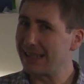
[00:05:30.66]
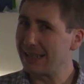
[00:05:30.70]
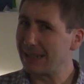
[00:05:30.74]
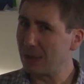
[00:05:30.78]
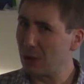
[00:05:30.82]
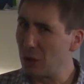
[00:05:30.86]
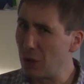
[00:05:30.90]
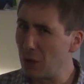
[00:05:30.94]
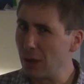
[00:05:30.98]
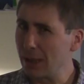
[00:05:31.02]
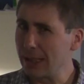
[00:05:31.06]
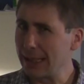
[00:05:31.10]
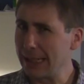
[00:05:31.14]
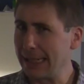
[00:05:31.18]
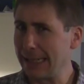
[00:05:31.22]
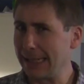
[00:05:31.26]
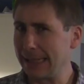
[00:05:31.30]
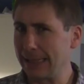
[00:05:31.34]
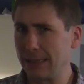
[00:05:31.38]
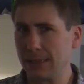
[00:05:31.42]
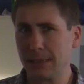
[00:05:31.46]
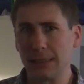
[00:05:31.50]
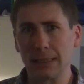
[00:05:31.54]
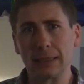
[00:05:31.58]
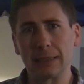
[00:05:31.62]

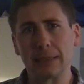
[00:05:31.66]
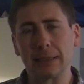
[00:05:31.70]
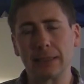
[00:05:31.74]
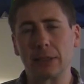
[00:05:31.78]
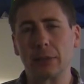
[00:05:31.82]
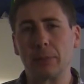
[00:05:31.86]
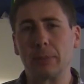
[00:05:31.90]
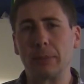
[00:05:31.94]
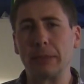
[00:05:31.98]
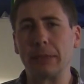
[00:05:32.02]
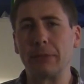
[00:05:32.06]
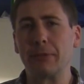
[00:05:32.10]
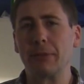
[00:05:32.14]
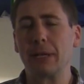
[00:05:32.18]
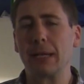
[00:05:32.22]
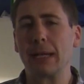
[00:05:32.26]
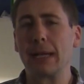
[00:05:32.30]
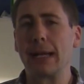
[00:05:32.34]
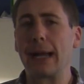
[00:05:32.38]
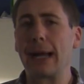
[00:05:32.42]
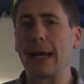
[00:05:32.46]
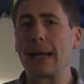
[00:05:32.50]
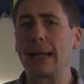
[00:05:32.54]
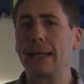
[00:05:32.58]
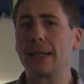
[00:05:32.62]
cooking a little bit when I
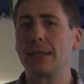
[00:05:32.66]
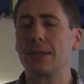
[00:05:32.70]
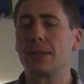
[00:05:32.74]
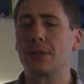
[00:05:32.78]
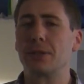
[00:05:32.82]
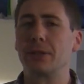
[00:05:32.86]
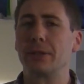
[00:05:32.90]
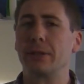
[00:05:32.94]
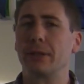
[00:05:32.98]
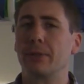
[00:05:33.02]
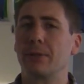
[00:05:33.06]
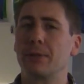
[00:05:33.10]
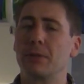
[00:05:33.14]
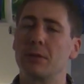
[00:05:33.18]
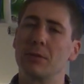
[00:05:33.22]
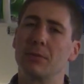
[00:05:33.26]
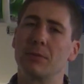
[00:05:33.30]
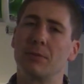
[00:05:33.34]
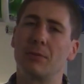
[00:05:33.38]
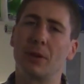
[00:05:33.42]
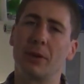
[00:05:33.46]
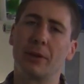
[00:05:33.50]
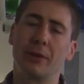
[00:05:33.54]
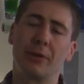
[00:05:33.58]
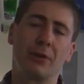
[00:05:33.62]
had it turned up to
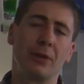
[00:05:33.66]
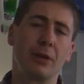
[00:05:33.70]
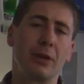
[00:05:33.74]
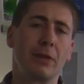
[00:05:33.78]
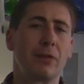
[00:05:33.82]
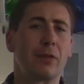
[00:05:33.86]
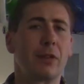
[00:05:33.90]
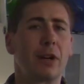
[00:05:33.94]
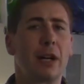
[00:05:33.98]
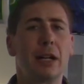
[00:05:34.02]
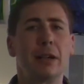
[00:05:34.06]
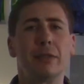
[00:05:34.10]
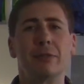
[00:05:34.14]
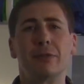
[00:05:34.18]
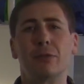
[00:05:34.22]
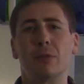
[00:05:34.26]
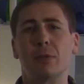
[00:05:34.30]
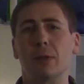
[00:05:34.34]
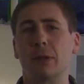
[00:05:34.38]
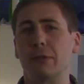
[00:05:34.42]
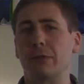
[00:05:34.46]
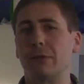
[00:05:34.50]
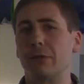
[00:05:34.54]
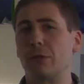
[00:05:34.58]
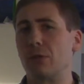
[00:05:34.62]
135,
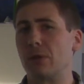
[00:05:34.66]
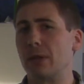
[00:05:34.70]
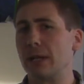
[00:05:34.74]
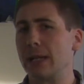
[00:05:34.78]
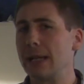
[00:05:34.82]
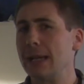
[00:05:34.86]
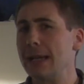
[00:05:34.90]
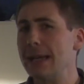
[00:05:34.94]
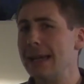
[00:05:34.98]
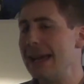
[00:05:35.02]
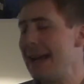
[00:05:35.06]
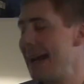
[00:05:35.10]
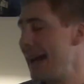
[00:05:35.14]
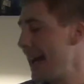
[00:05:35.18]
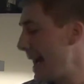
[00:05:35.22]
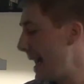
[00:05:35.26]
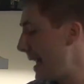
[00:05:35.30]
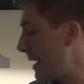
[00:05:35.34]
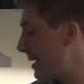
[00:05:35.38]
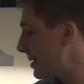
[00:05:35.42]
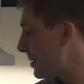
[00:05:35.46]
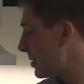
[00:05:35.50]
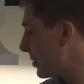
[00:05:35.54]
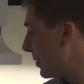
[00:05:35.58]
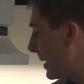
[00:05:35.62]
140.
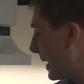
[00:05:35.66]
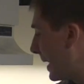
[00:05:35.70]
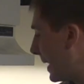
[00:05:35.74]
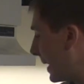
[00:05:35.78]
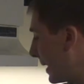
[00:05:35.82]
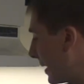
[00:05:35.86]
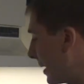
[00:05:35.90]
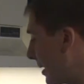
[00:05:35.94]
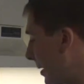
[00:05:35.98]
And so I ended